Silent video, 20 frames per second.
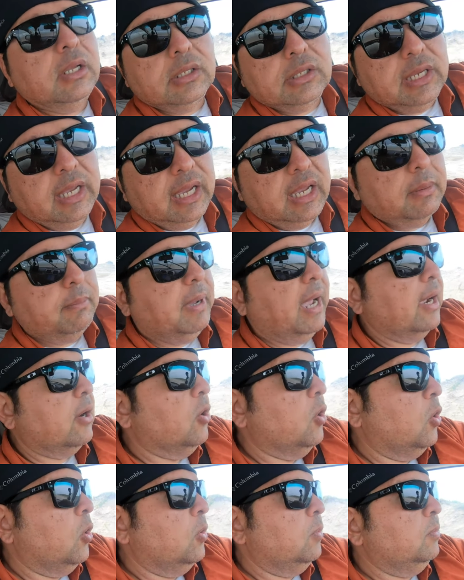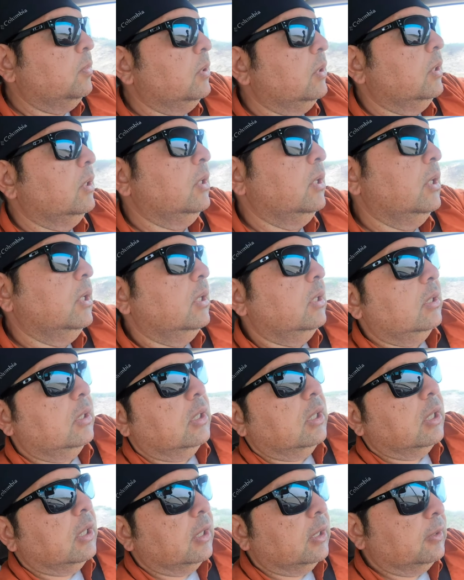take it back home
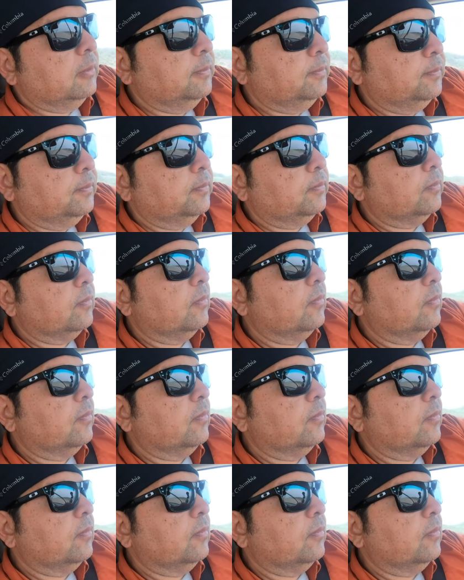um,